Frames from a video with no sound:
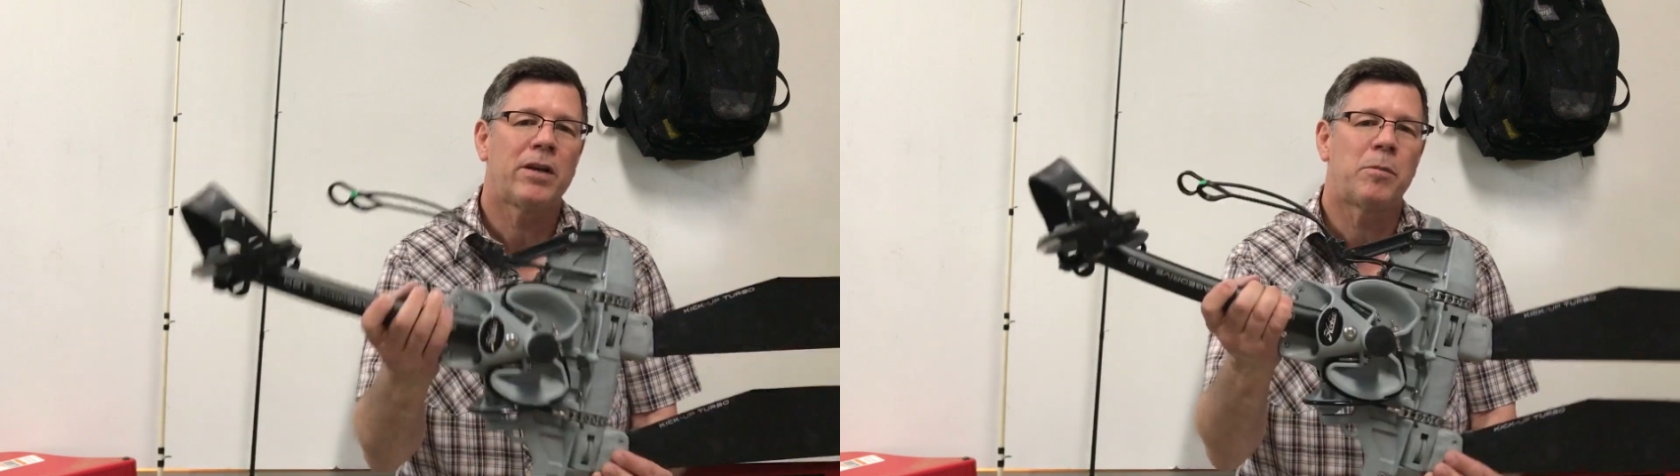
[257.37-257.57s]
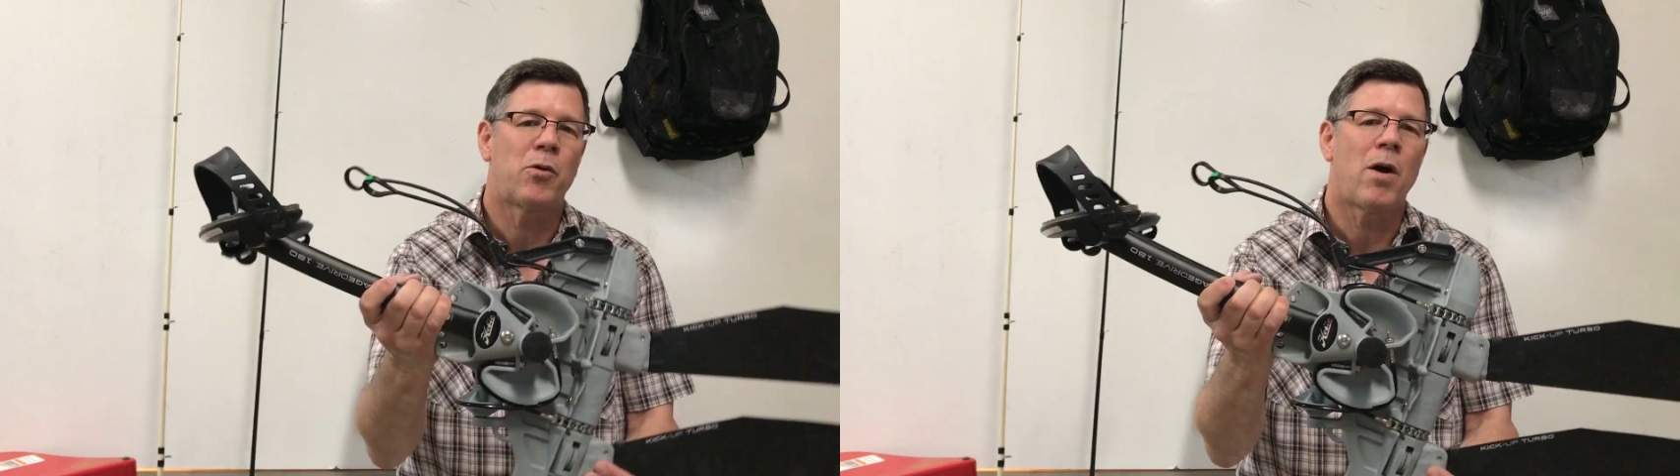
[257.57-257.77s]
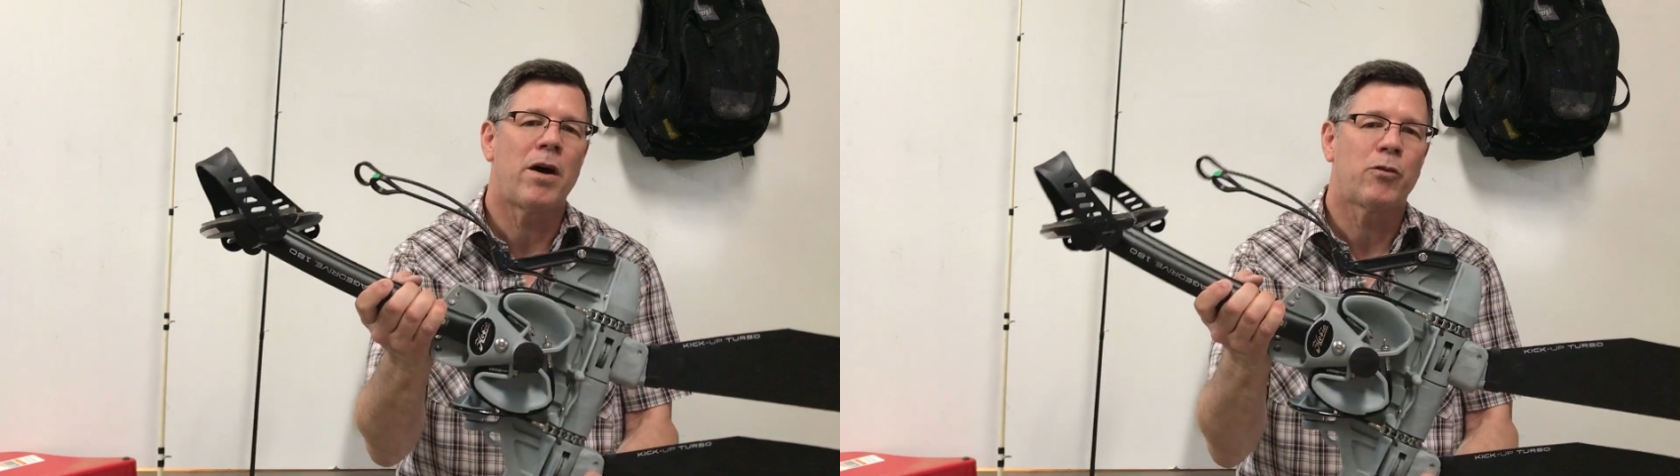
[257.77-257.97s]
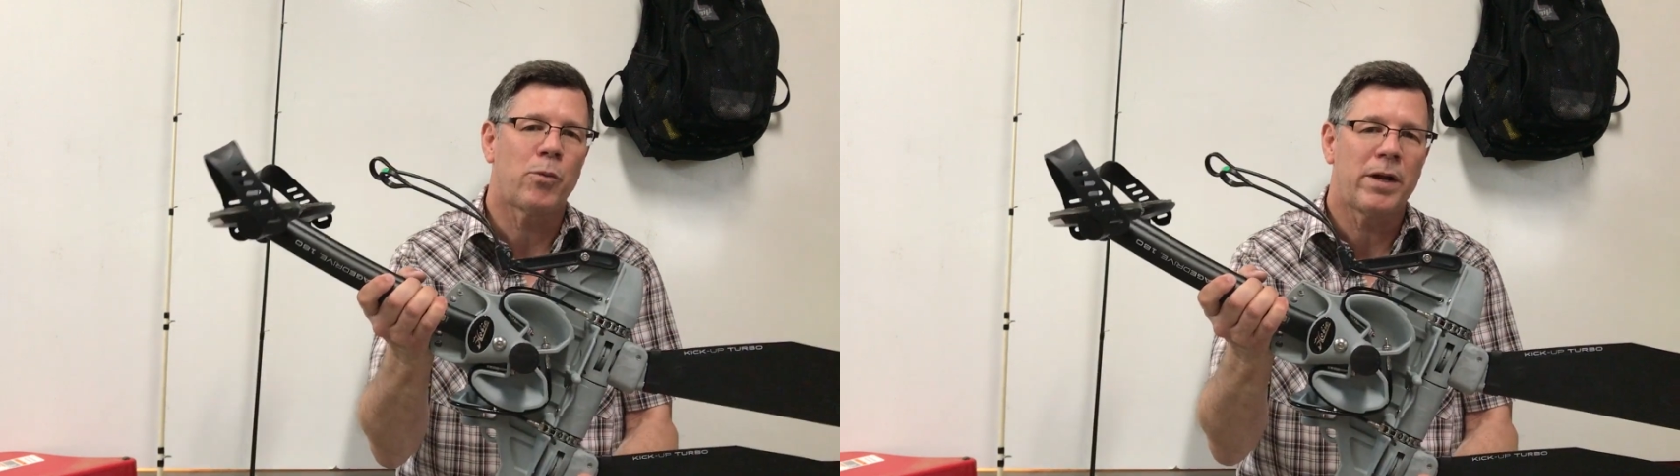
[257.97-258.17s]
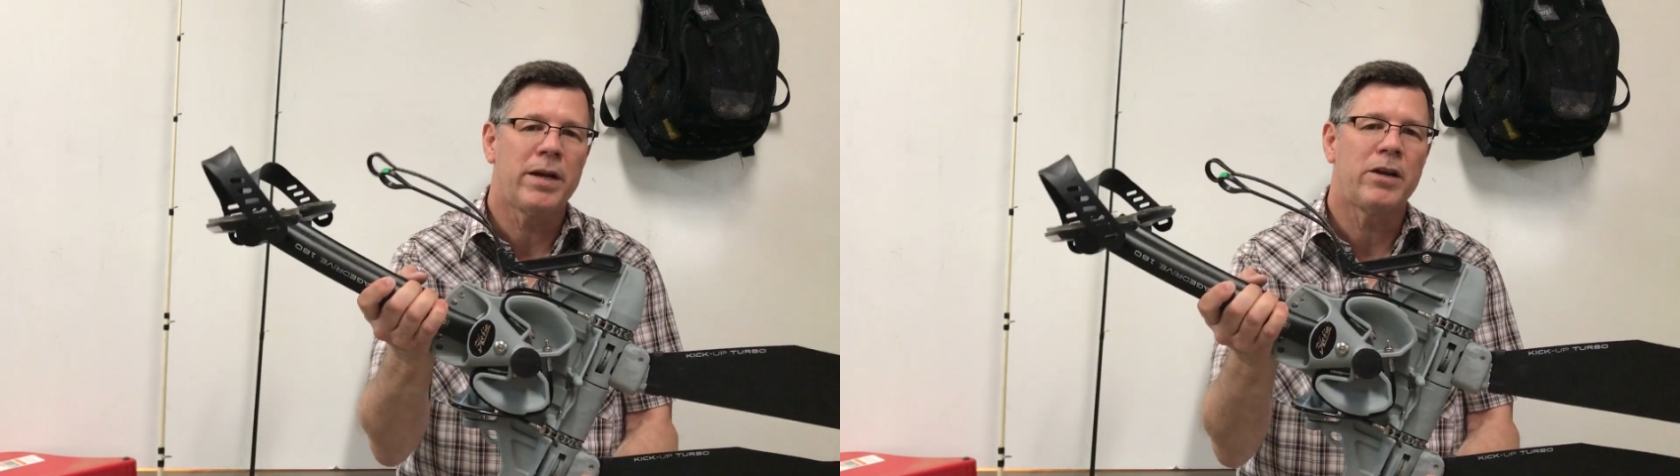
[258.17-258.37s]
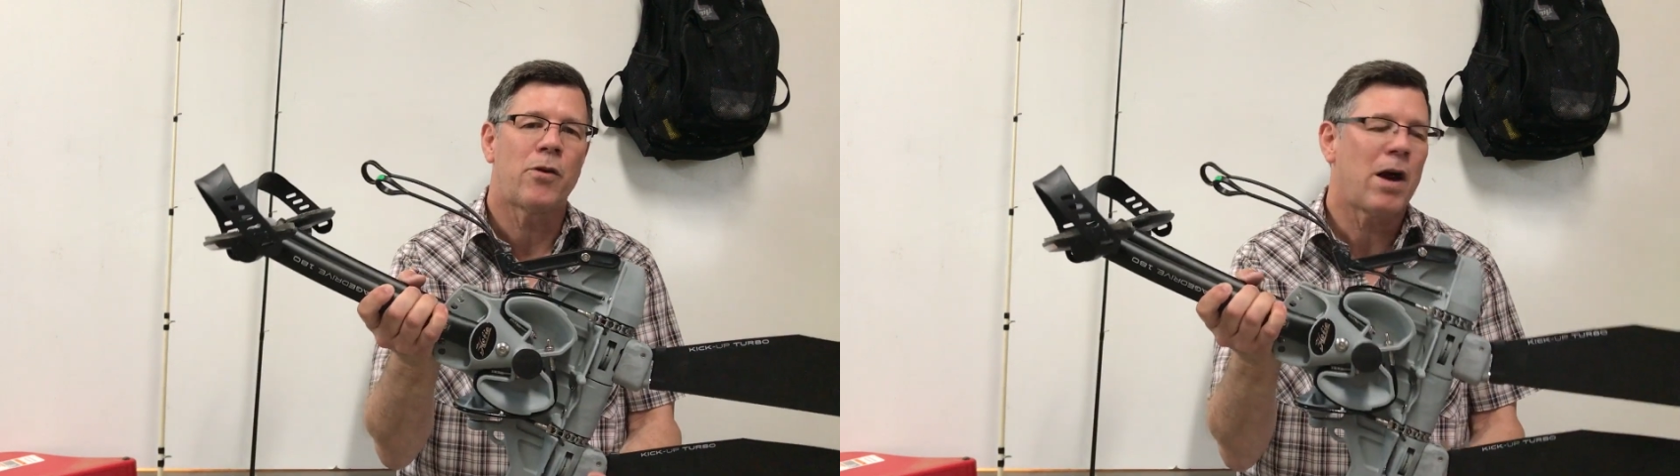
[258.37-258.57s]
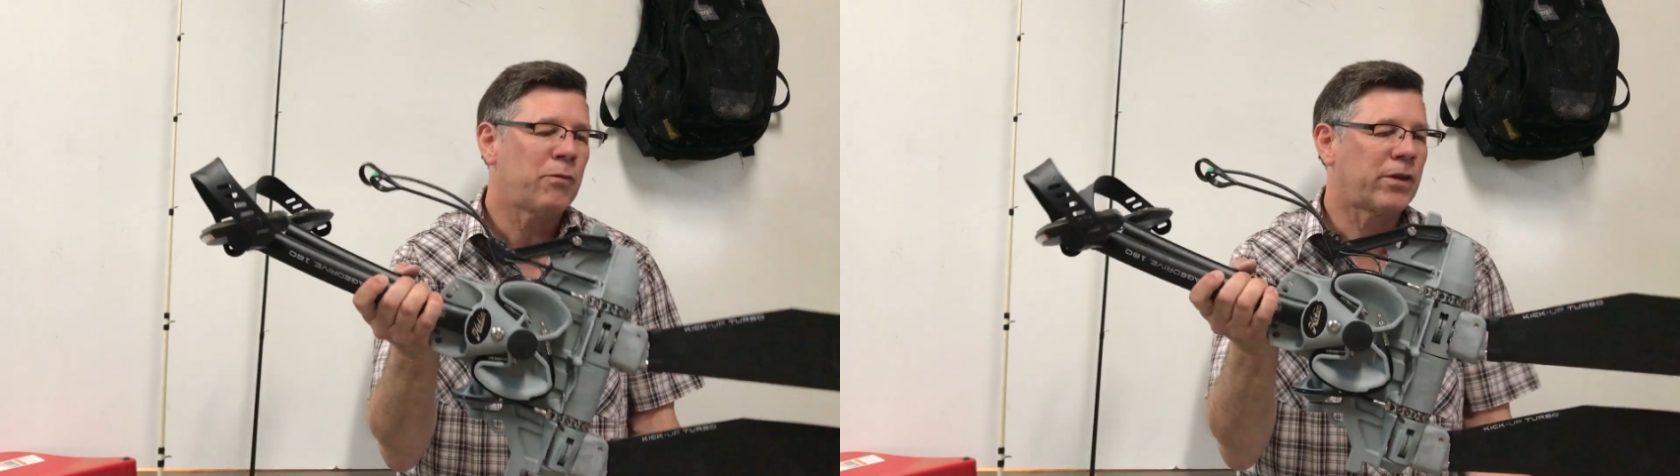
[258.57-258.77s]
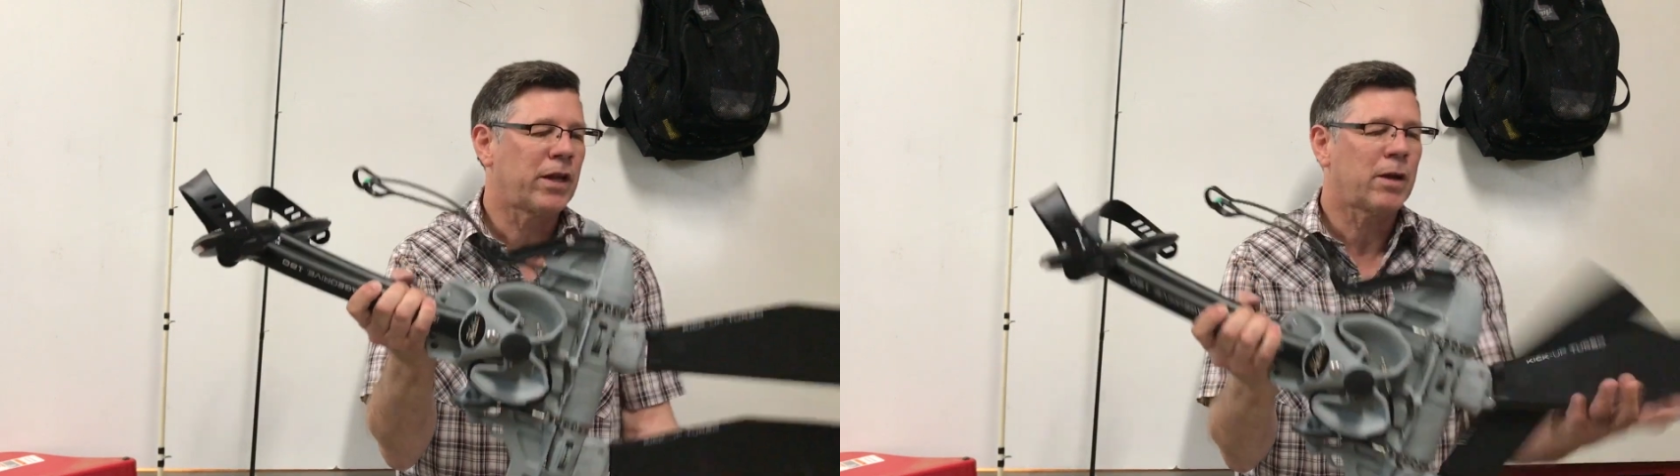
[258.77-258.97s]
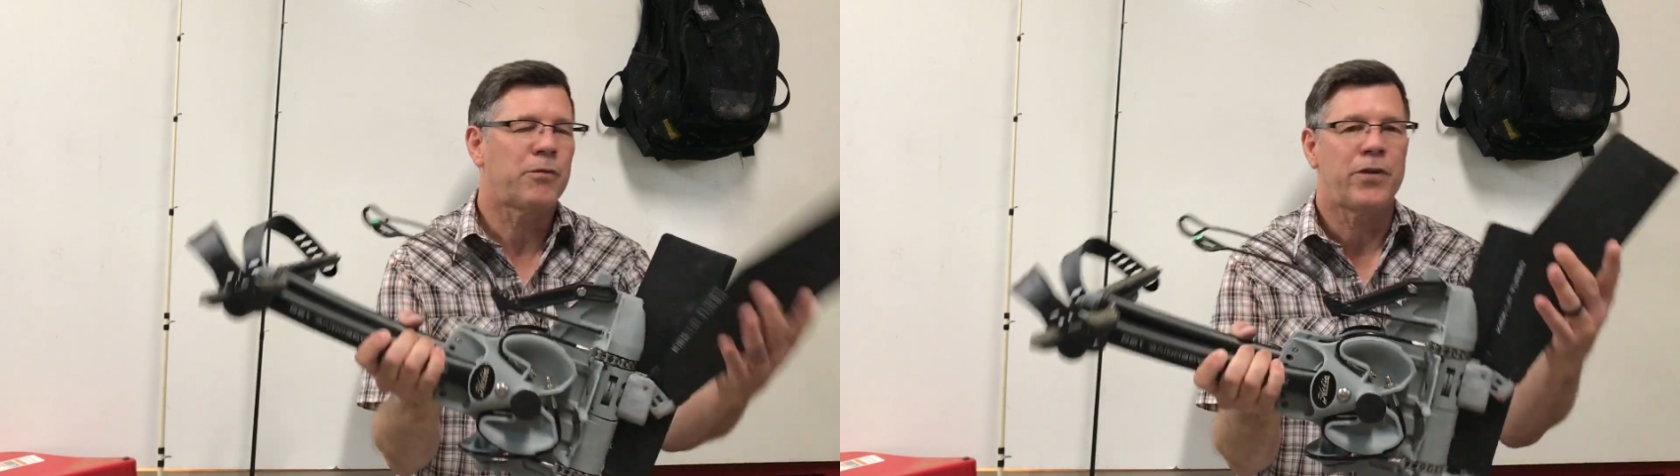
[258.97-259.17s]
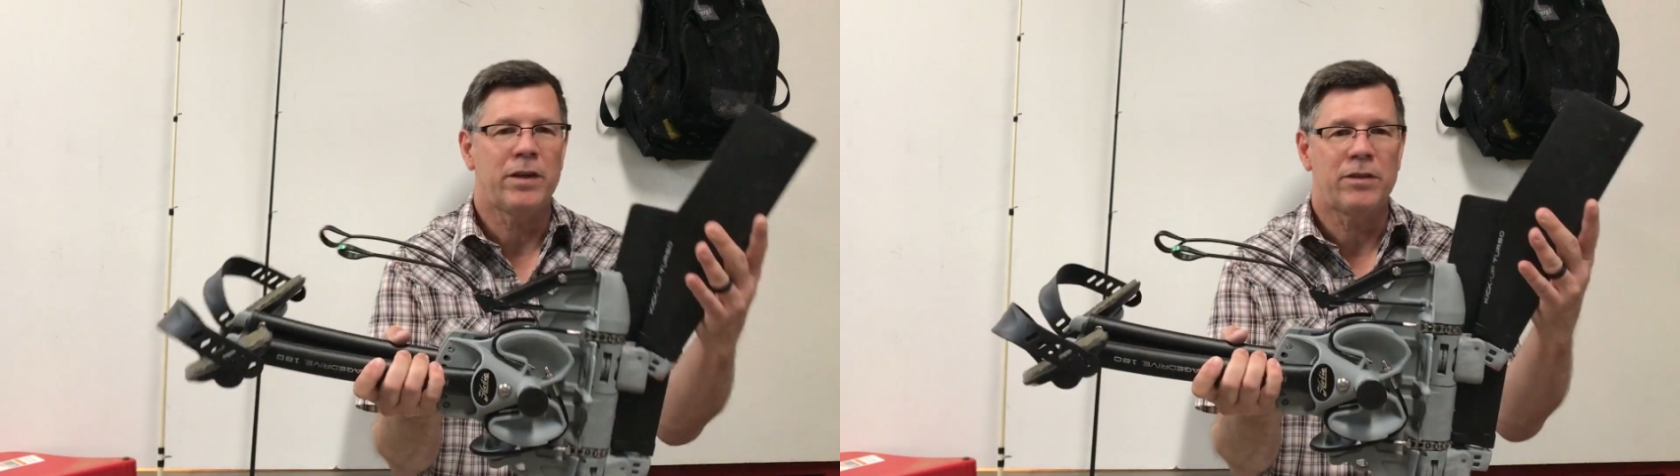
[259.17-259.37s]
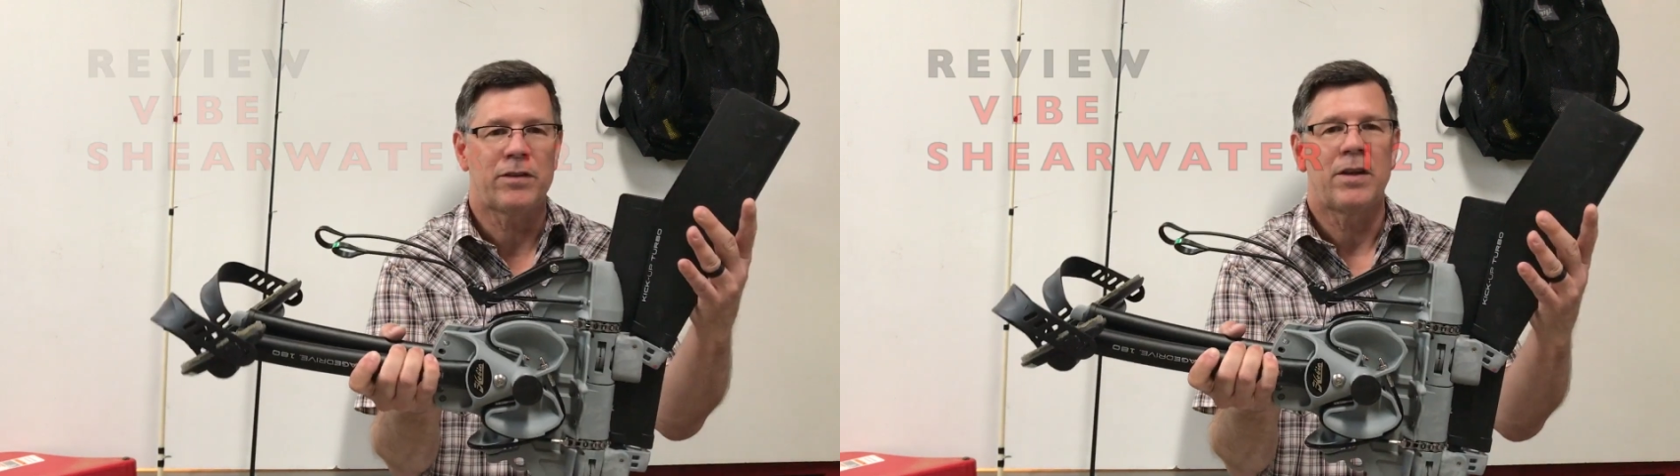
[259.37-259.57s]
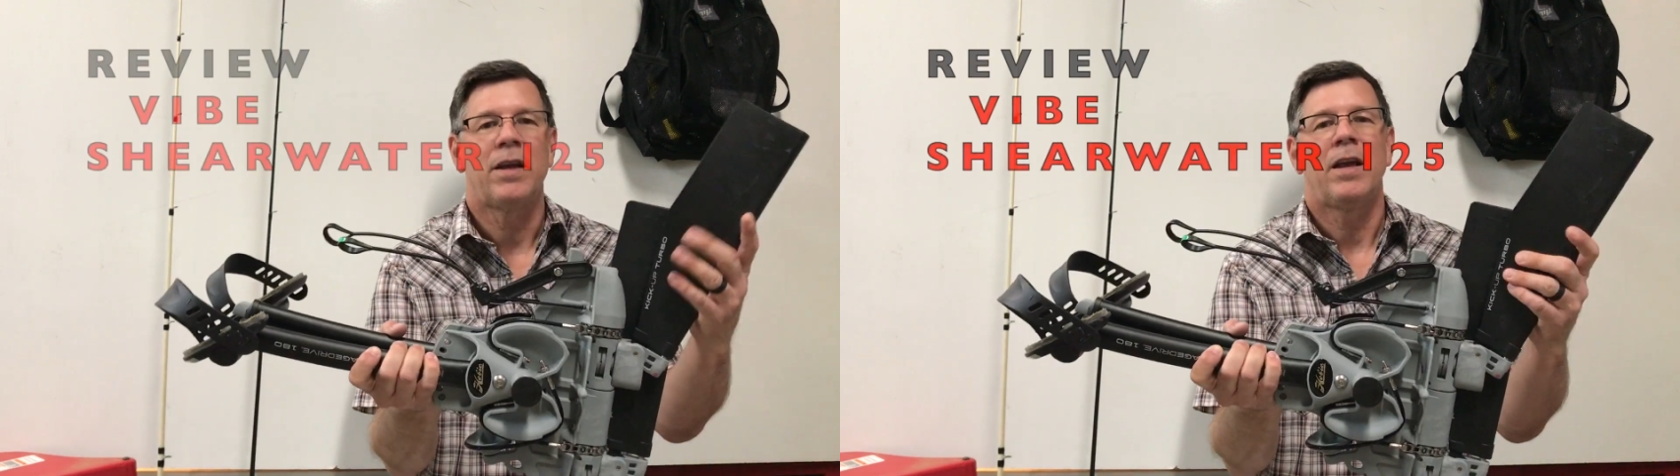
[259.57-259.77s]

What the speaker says: a Mirage 180 drive with kick-up fins.